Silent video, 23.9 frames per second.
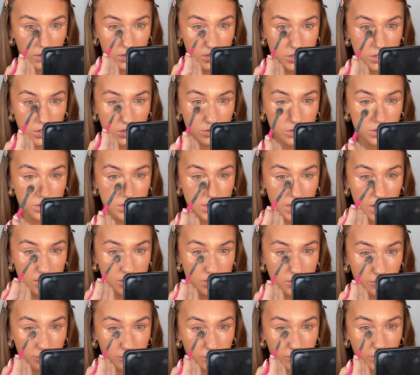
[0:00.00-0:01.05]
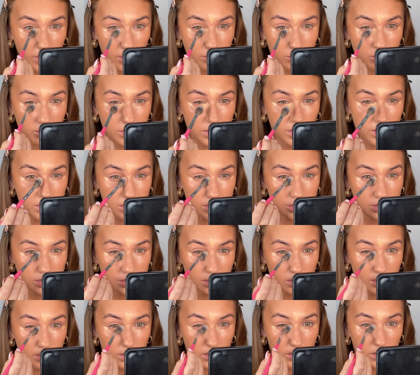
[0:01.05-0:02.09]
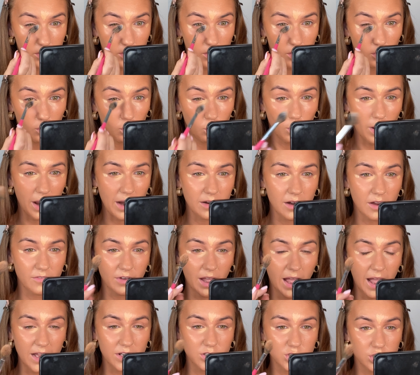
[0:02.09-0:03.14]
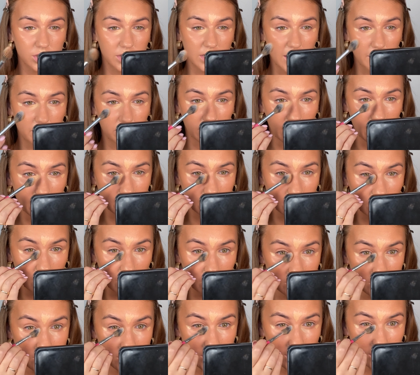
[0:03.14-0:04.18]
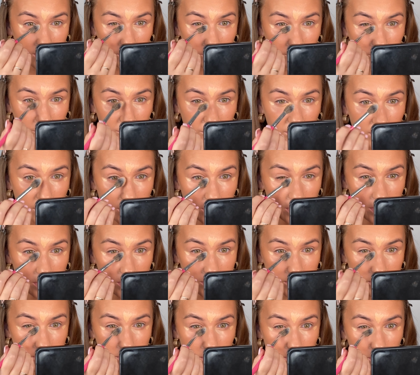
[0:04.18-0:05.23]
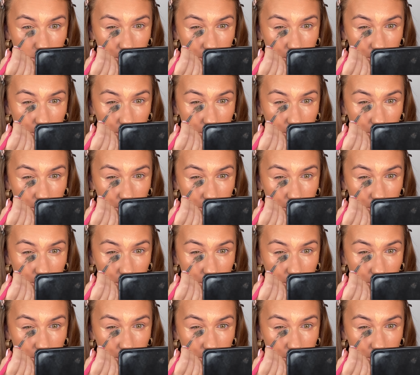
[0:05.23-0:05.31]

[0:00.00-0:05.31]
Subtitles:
So I just like to focus where I've actually applied the concealer first.